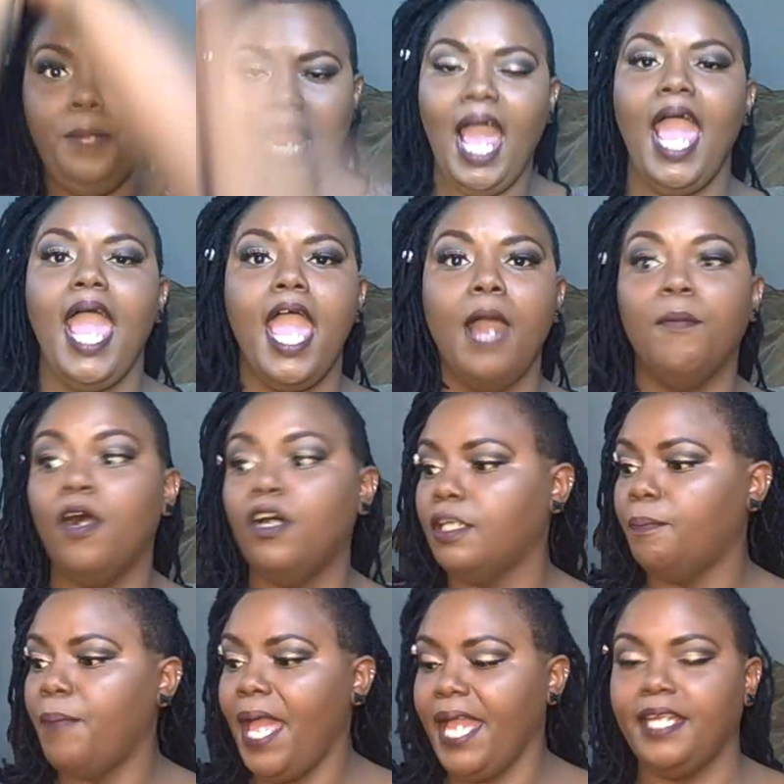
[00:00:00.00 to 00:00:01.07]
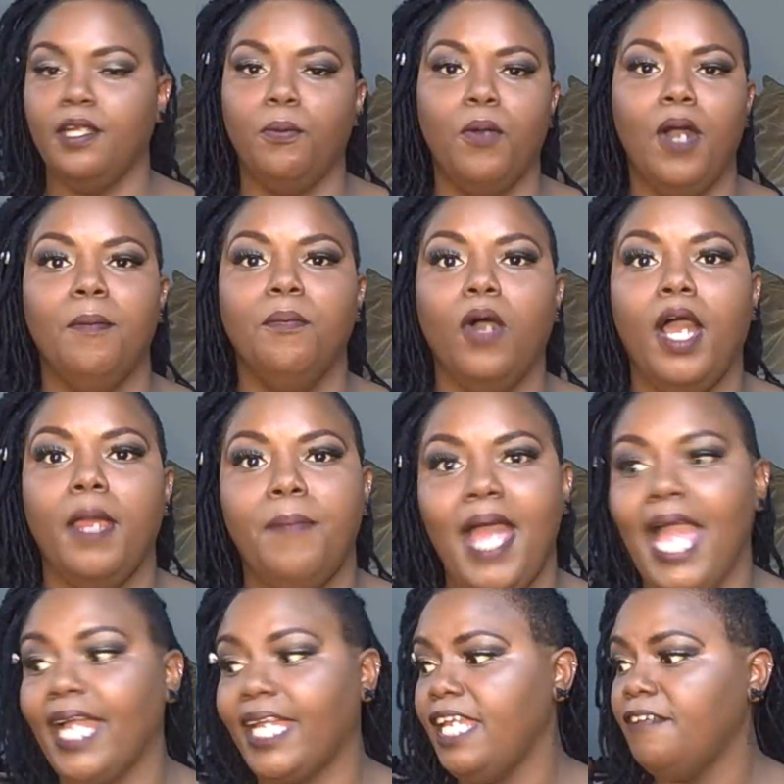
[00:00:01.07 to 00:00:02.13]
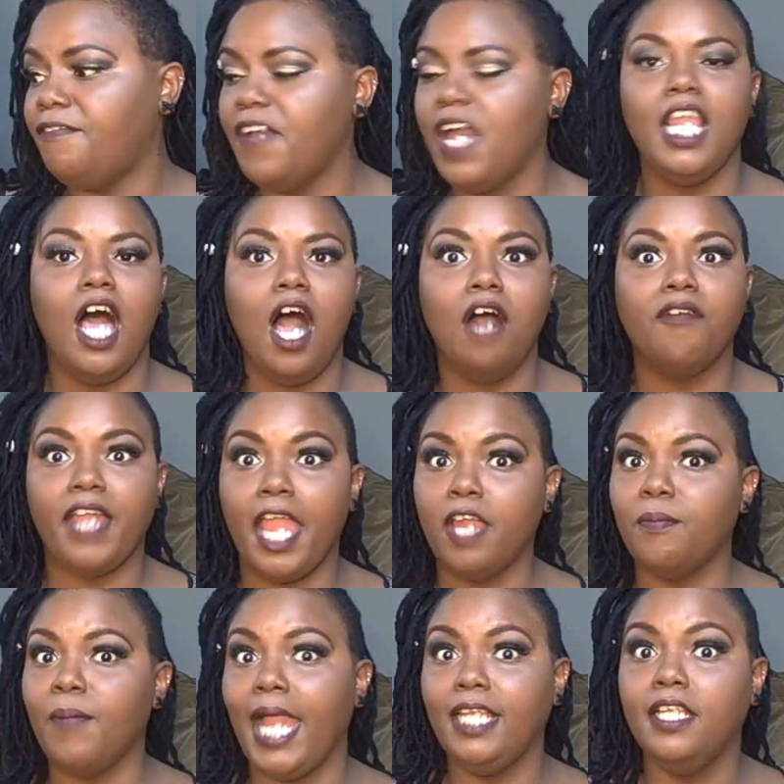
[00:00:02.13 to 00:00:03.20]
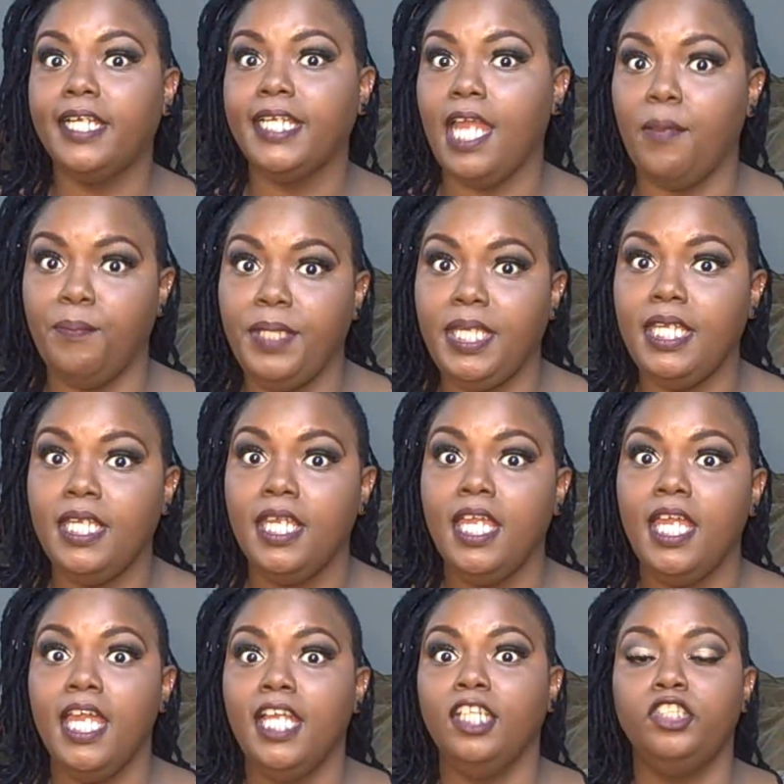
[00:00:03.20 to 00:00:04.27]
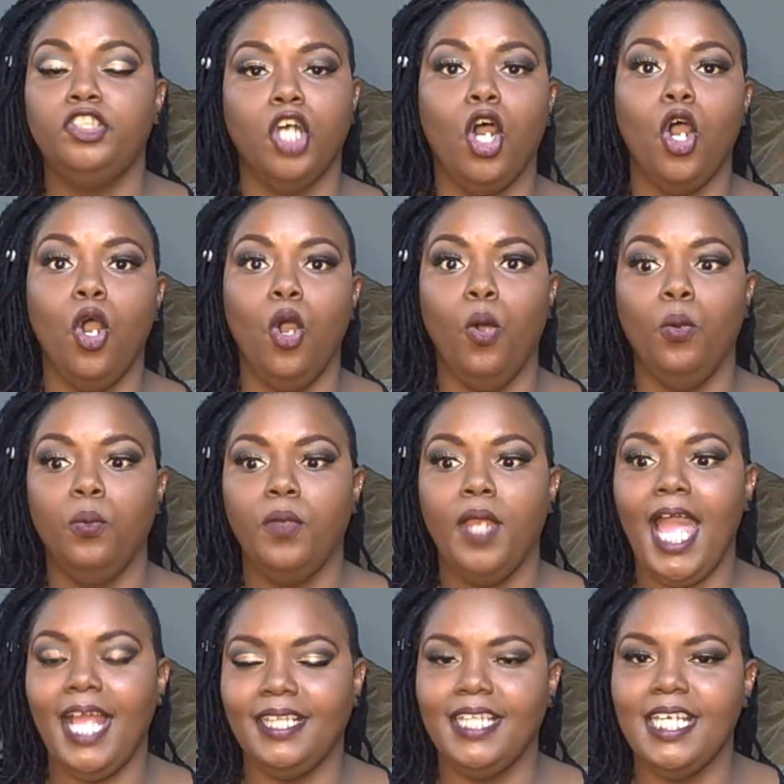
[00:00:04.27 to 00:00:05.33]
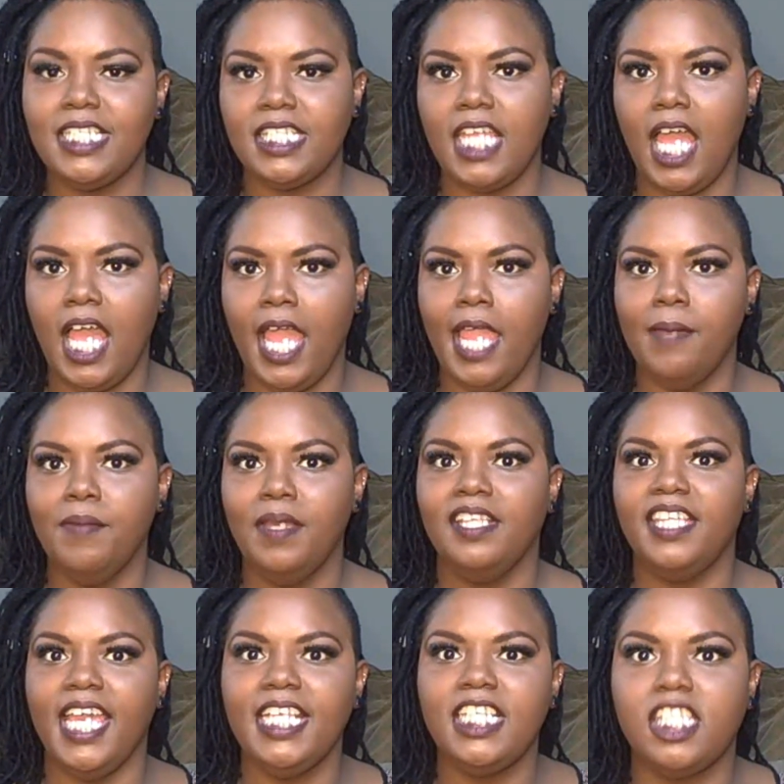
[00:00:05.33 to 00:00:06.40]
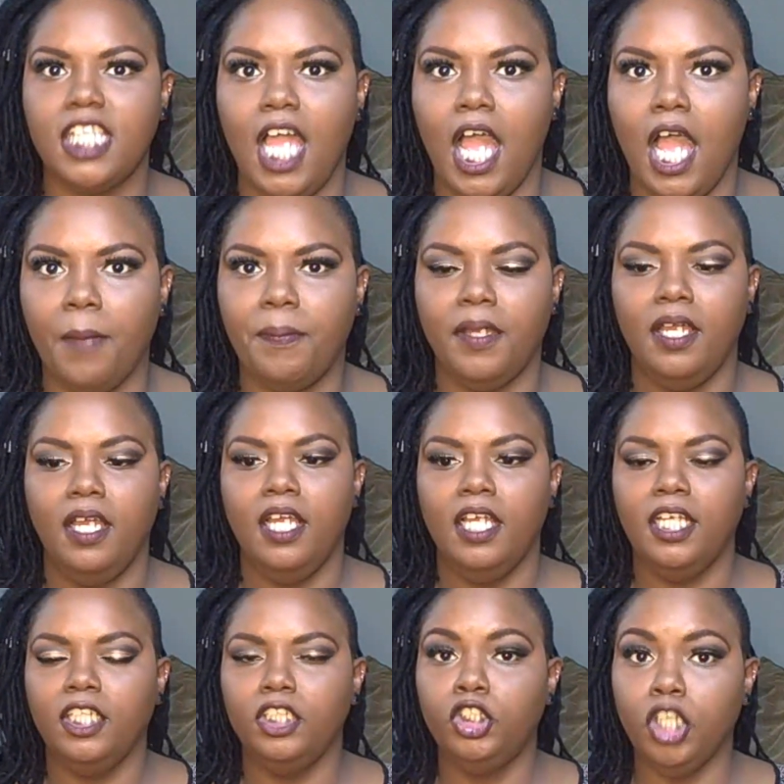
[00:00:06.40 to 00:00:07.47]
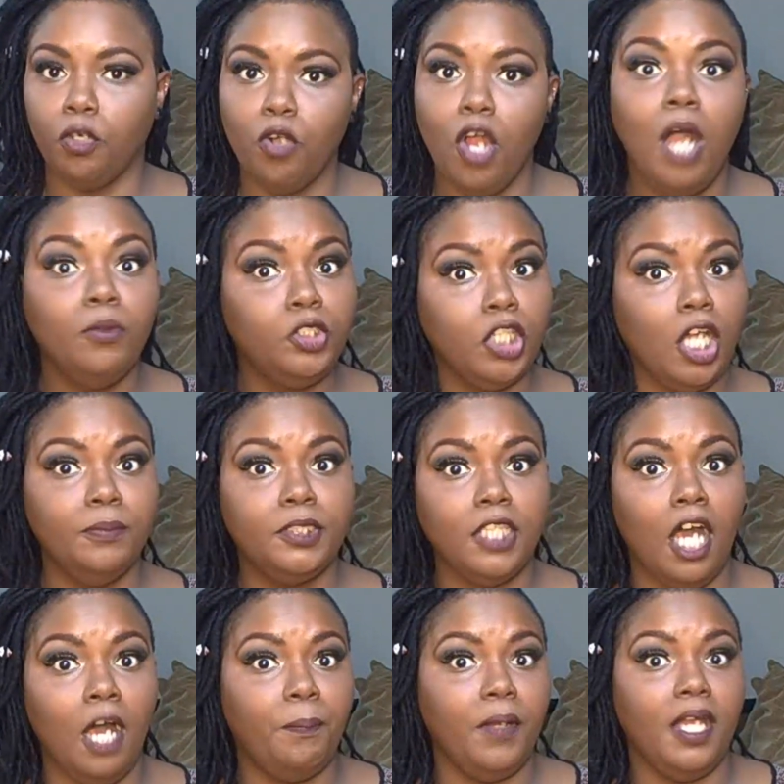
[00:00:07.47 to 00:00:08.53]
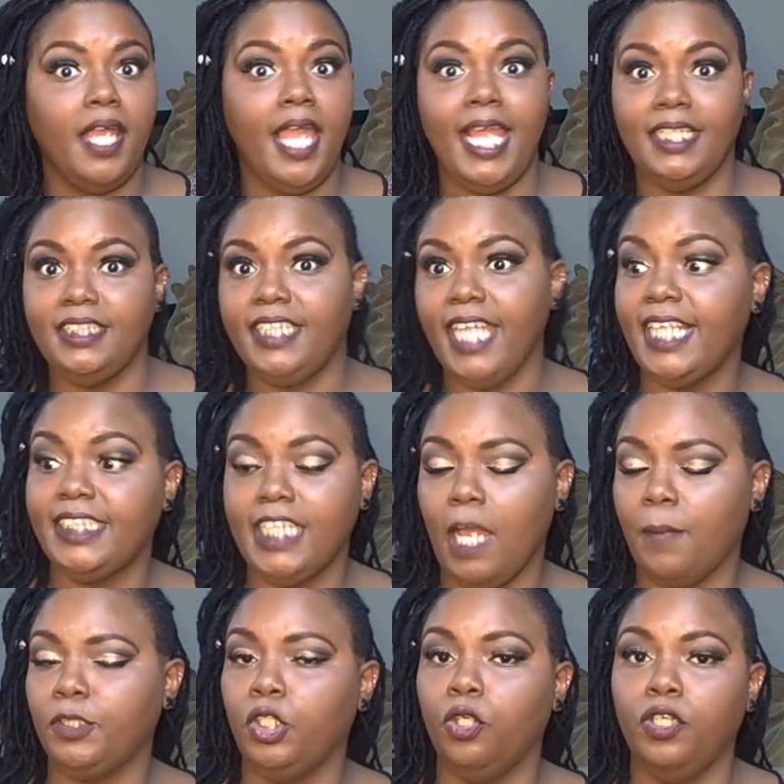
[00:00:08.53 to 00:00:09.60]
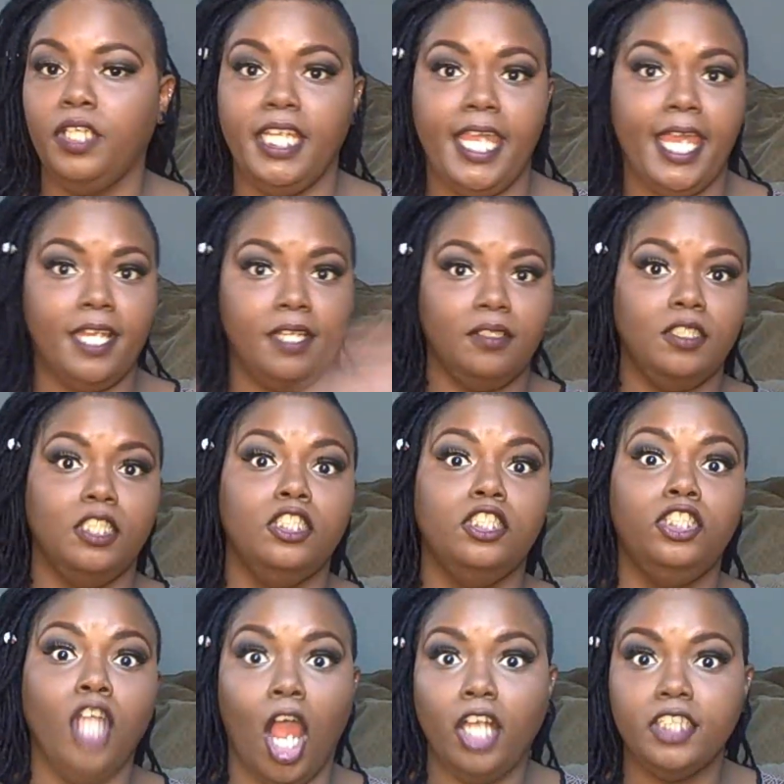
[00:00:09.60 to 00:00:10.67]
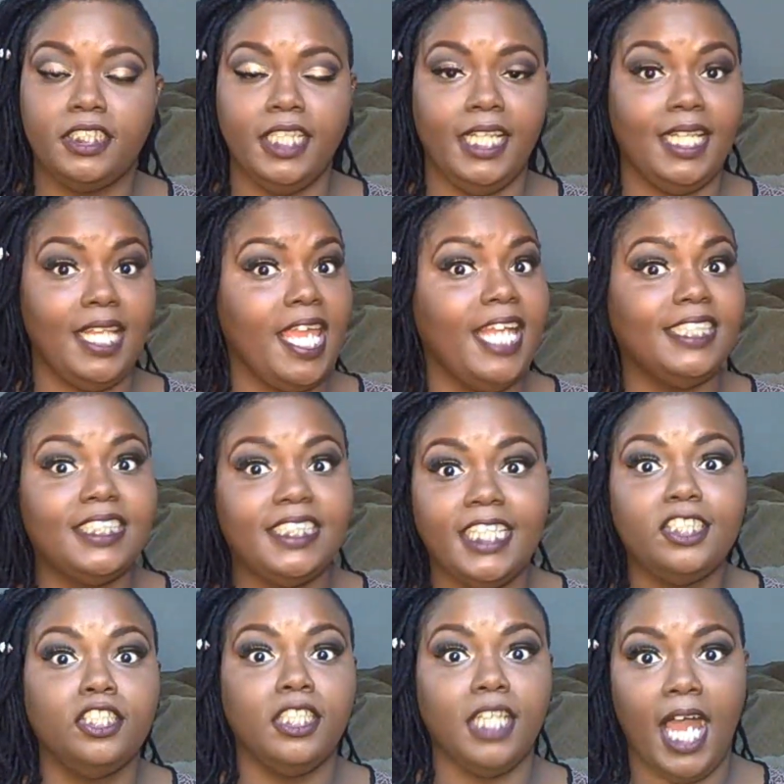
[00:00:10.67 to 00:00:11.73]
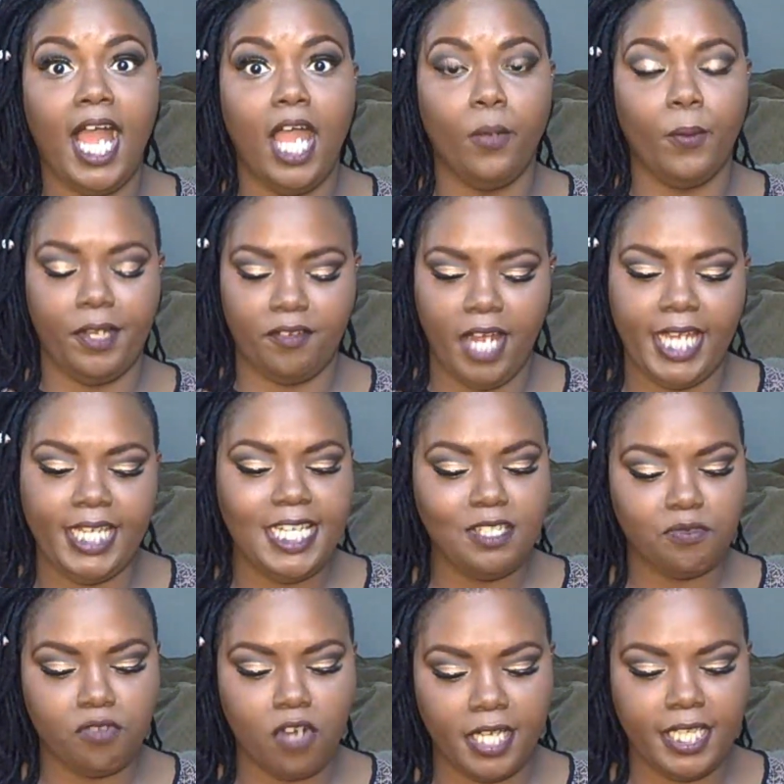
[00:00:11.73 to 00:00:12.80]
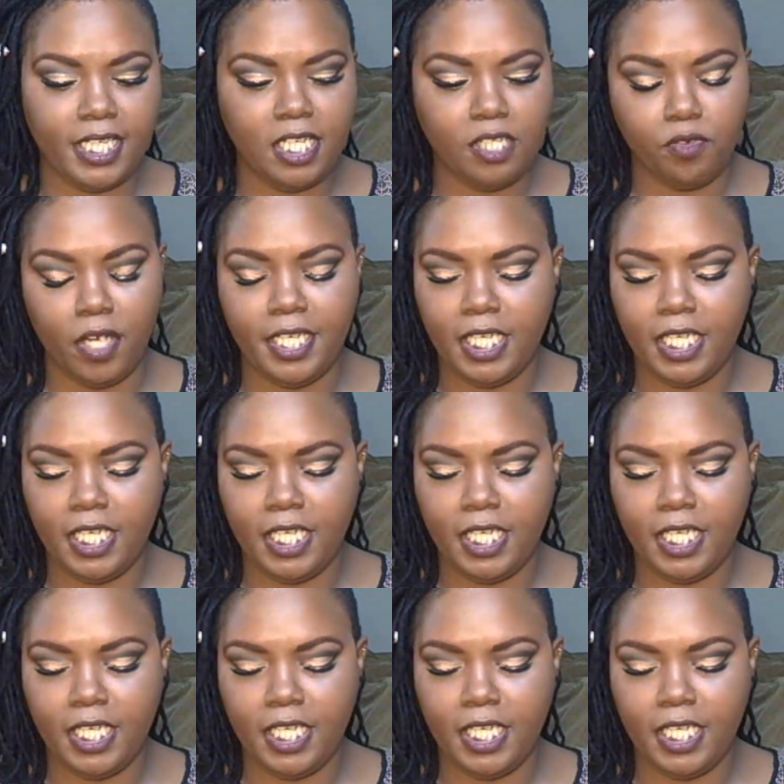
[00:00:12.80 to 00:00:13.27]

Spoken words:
Blam! On the back of the one boy back. He fell off. Everybody looking at me. So at this time, they stop. Jerome jumps up and takes the opportunity and darts it. Hits it to the highway, right? He's running.